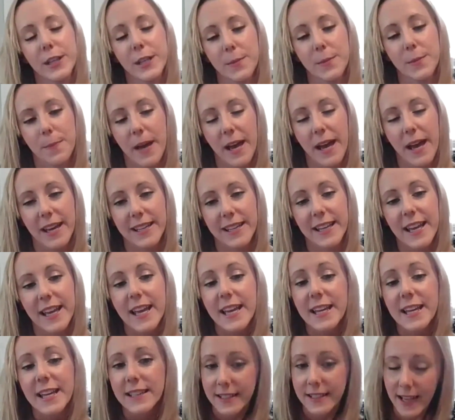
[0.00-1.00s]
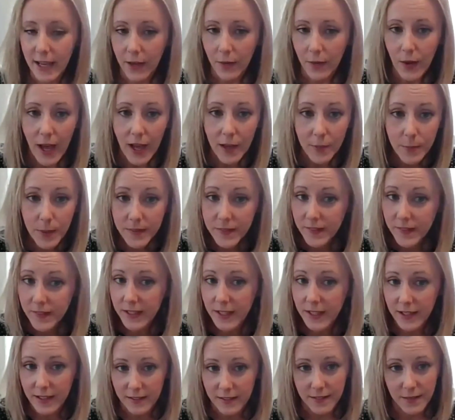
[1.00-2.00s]
goodie bag. Now, how about the
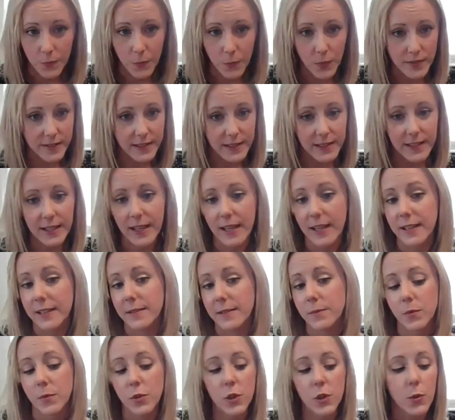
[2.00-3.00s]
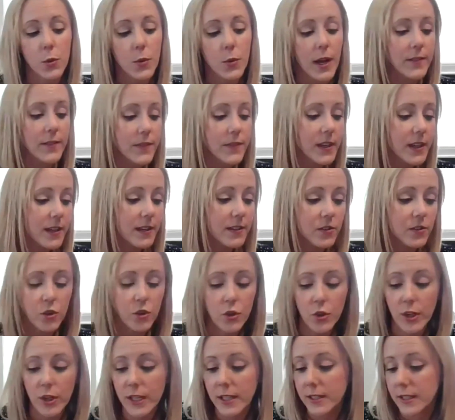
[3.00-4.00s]
kids? Once again, you have kids,
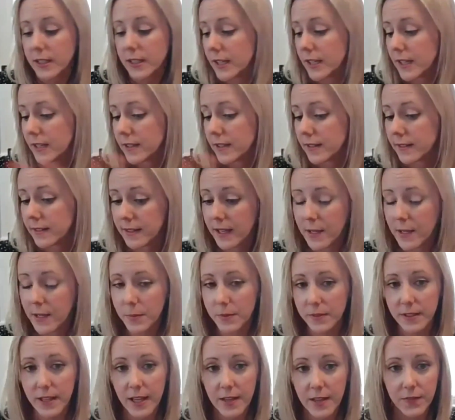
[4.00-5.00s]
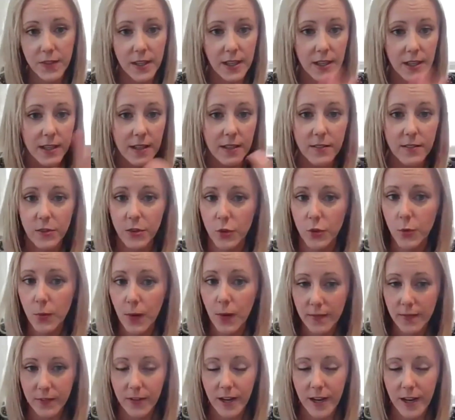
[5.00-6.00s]
grandkids, neighbors have kids,
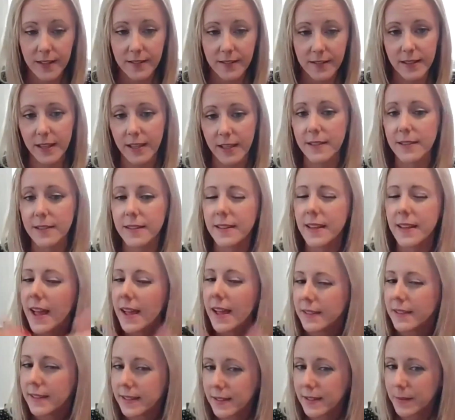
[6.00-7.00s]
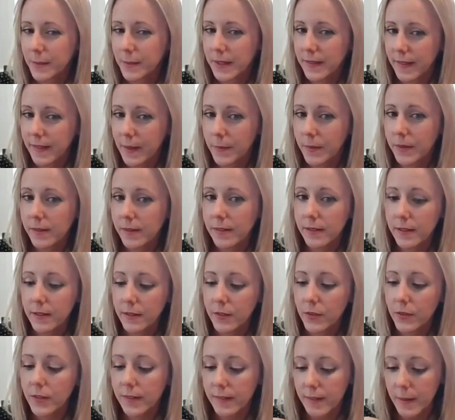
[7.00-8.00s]
whoever has kids. Let's make them a
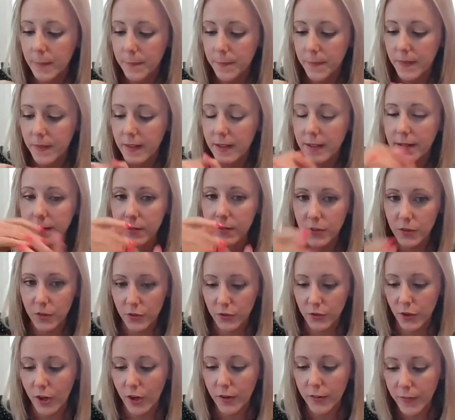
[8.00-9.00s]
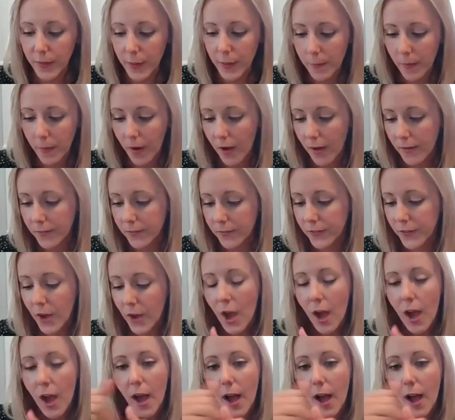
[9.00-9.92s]
little something to start them off